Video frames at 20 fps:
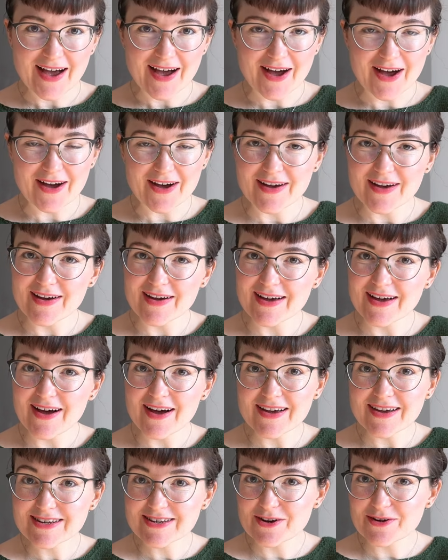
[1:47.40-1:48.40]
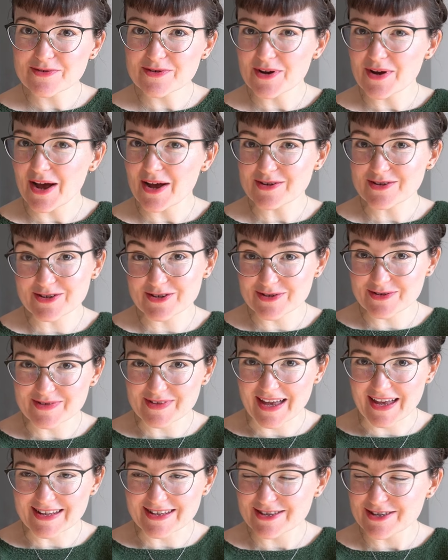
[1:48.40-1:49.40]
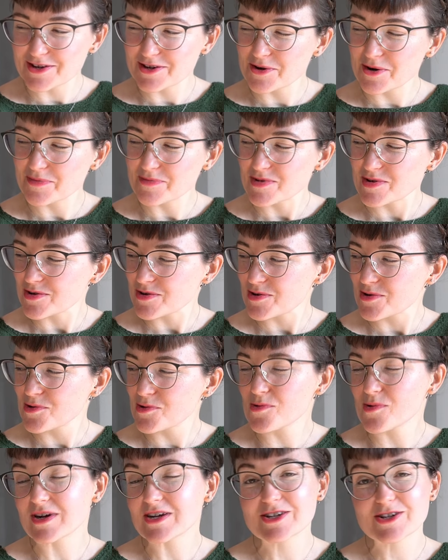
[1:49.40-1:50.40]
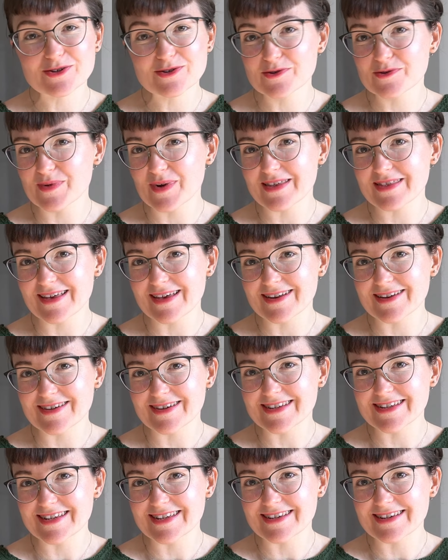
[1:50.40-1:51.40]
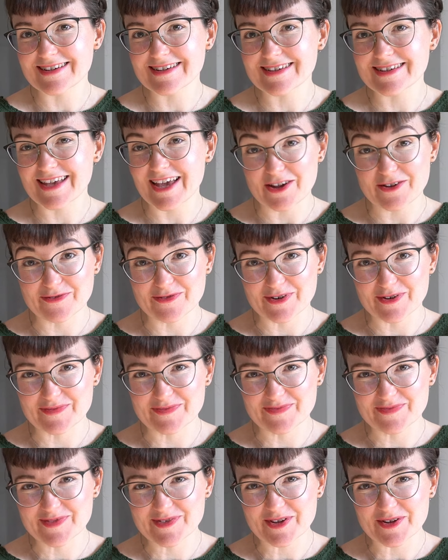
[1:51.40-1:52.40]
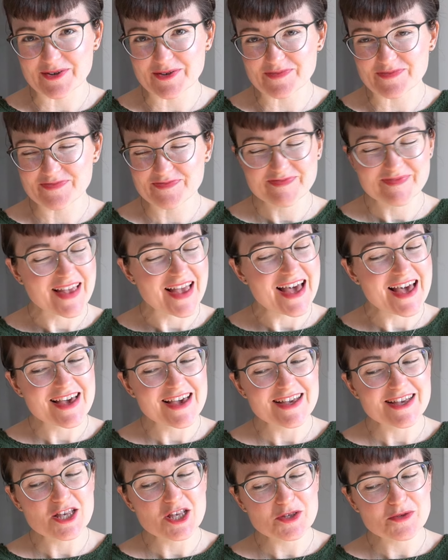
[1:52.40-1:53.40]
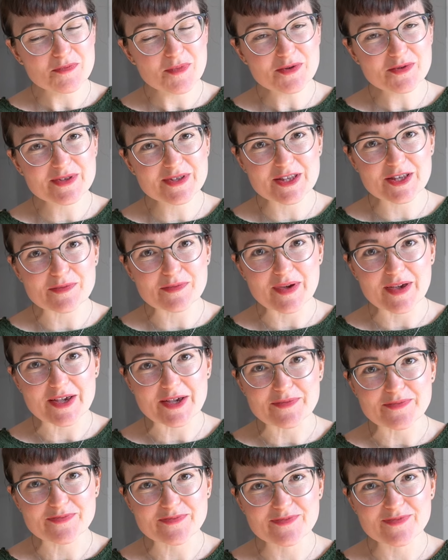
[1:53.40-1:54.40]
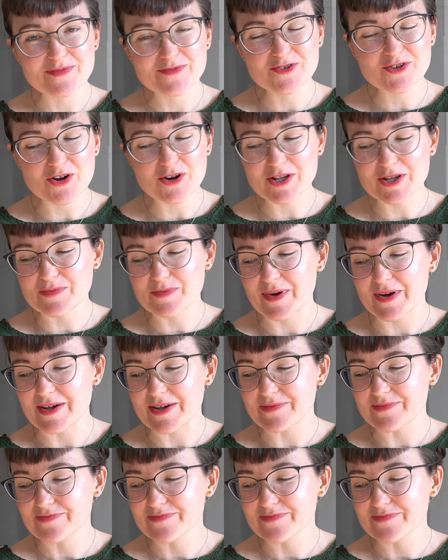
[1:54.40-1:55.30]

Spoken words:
I don't know how to do that, so I'm not quite sure where that idea came from. So it's mostly me I'm